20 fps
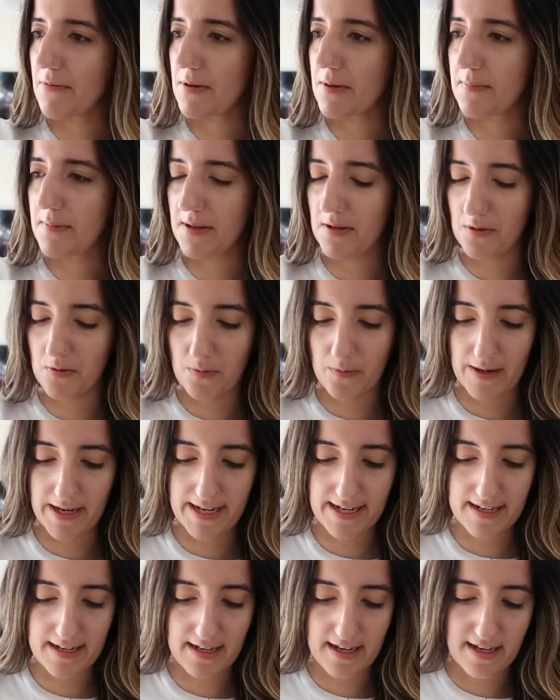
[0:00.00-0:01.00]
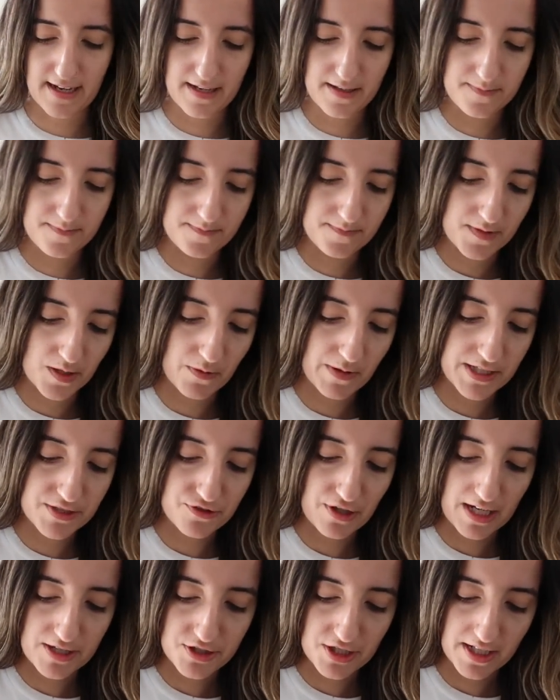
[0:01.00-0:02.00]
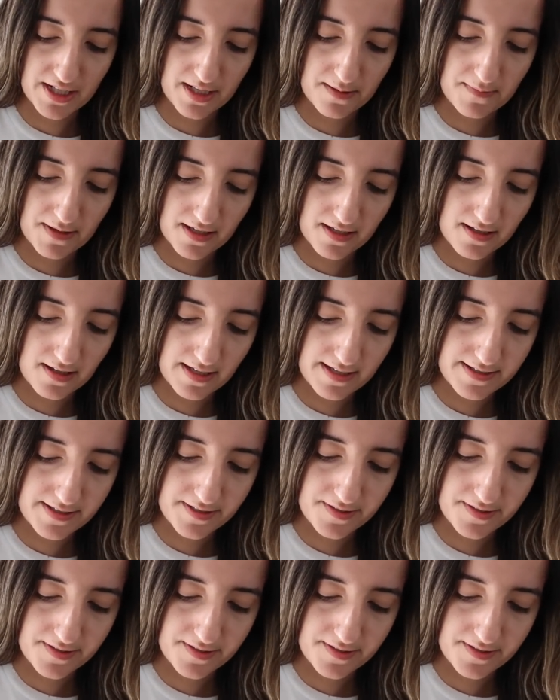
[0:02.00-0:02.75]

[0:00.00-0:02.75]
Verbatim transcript: would have been quite, um, quite tragic, I'm not gonna lie to